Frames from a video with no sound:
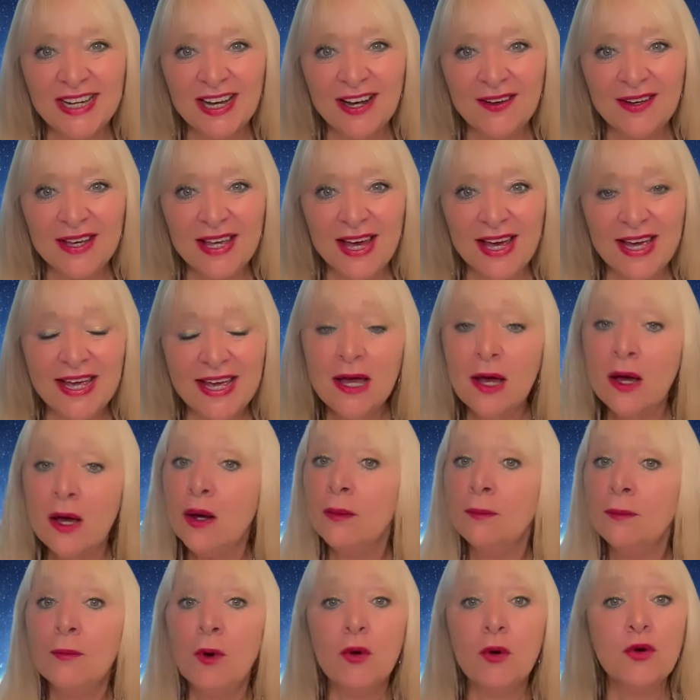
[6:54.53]
Okay?
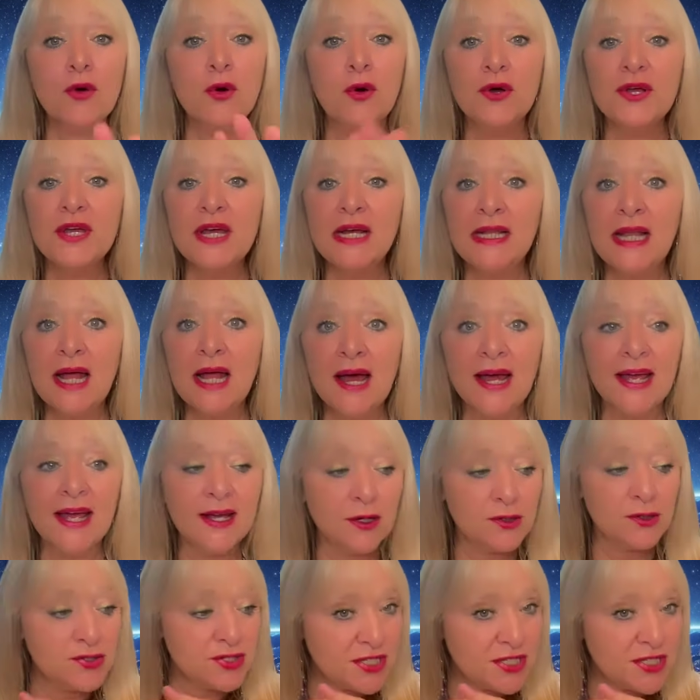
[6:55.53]
Mock all you like.